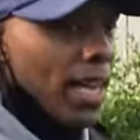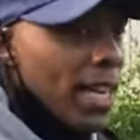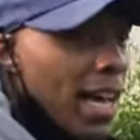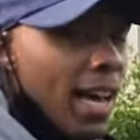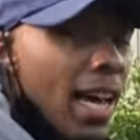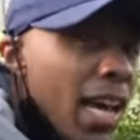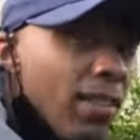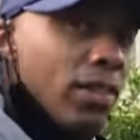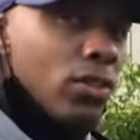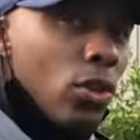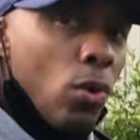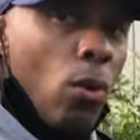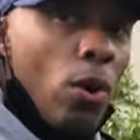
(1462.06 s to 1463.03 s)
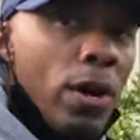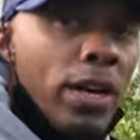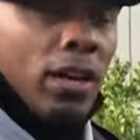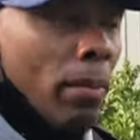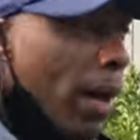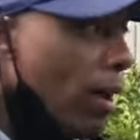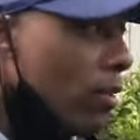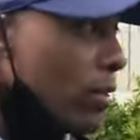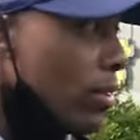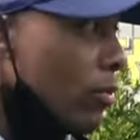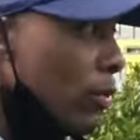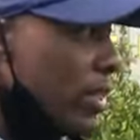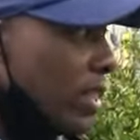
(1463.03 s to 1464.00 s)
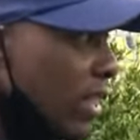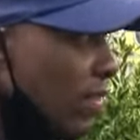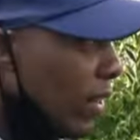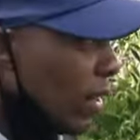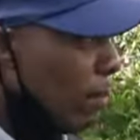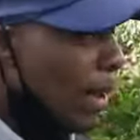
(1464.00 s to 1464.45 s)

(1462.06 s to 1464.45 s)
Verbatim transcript: and not having to worry about receiving a